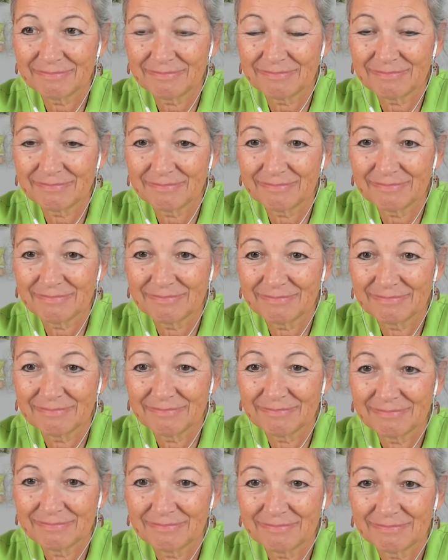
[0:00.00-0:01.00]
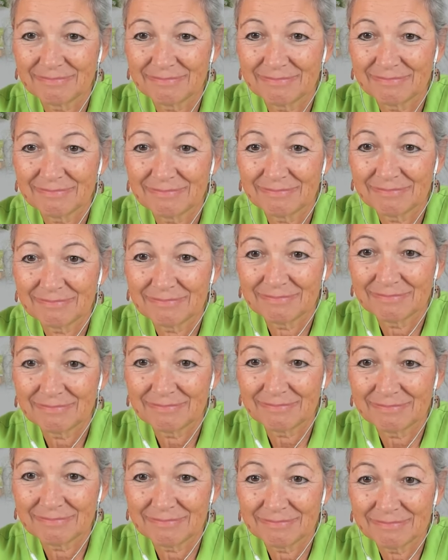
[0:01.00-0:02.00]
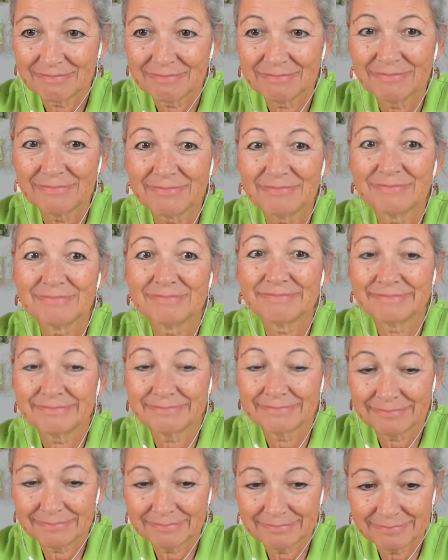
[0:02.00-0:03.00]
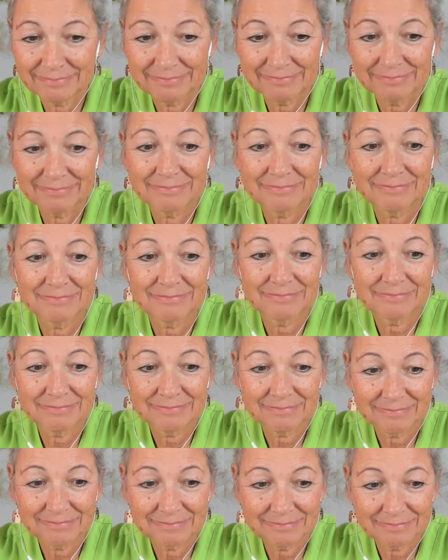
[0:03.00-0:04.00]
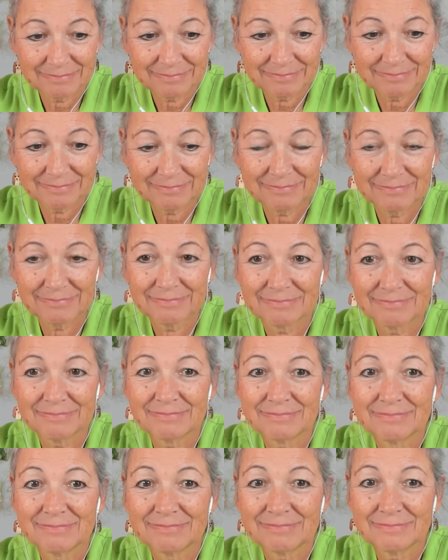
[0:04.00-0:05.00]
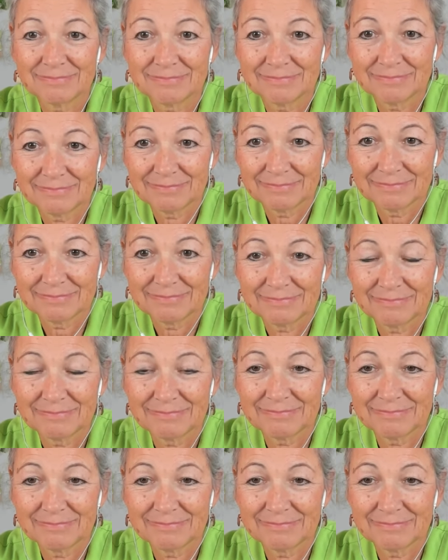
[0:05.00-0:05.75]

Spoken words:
No words are spoken by the person on screen.